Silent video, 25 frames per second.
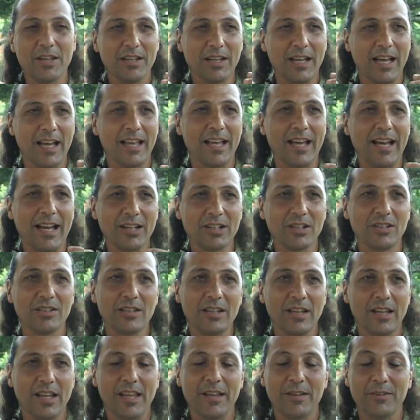I
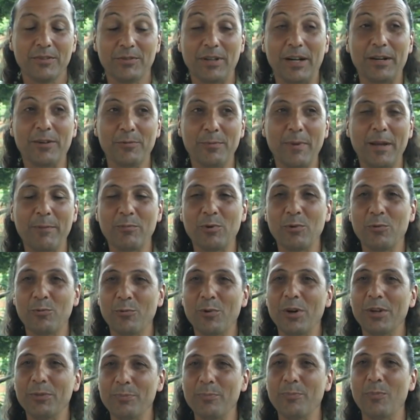remember
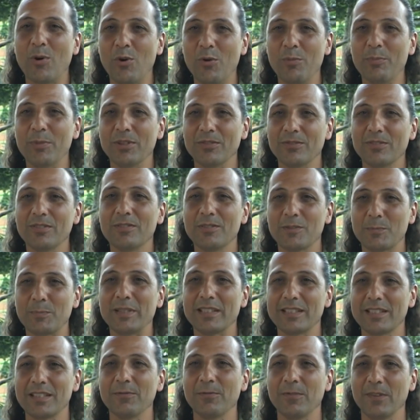one moment
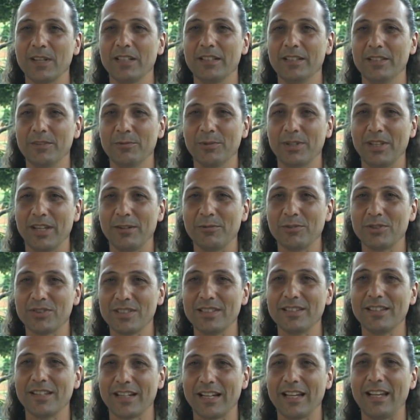specifically when I was
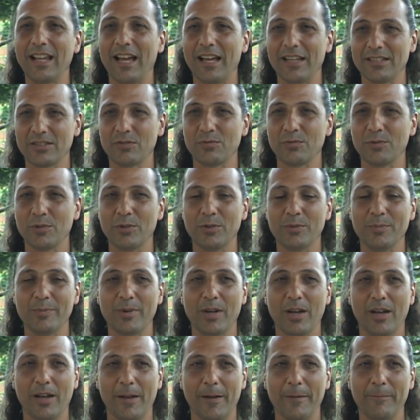in the classroom
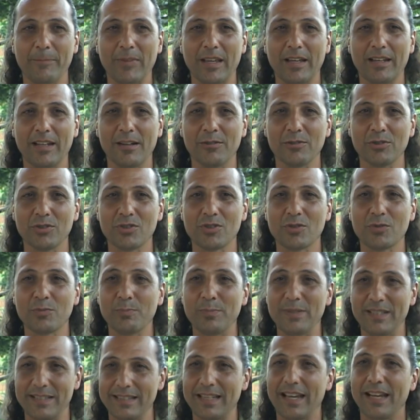and I was
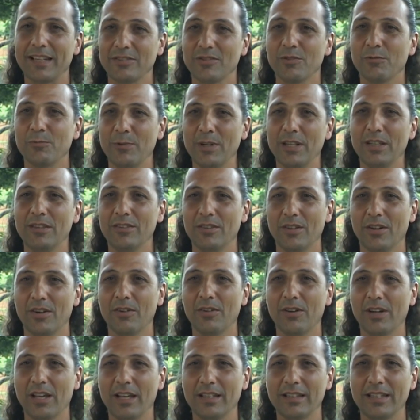beside the
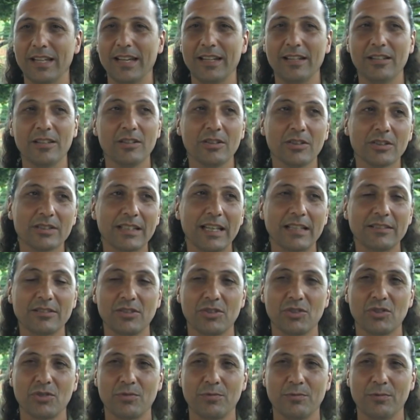window and I looked at
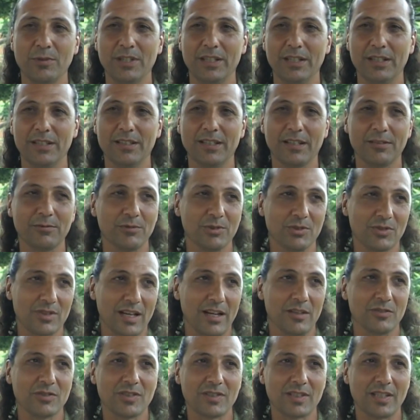the tree that was
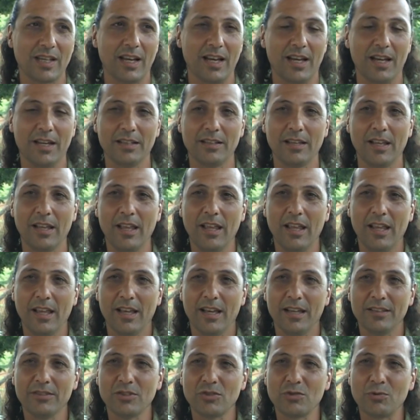outside,
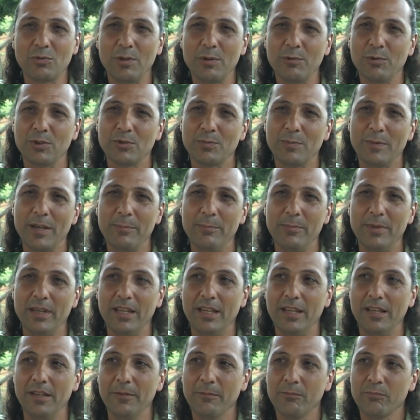and the tree was
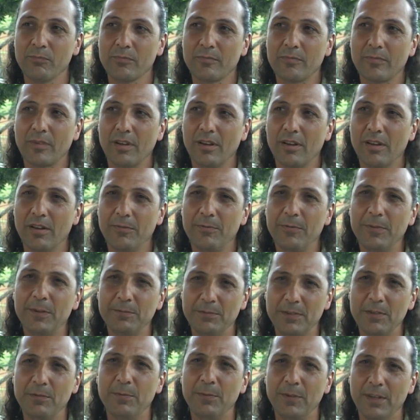maybe
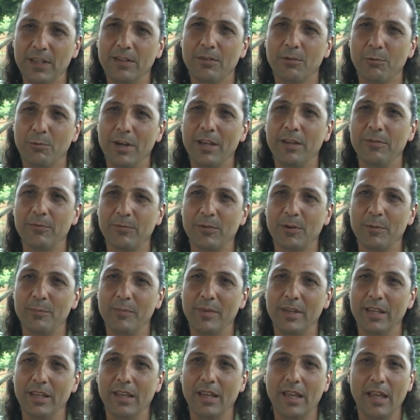50 feet away from
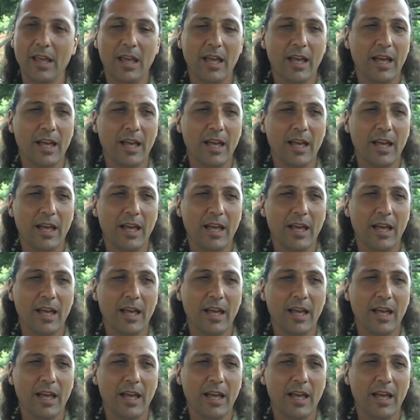me.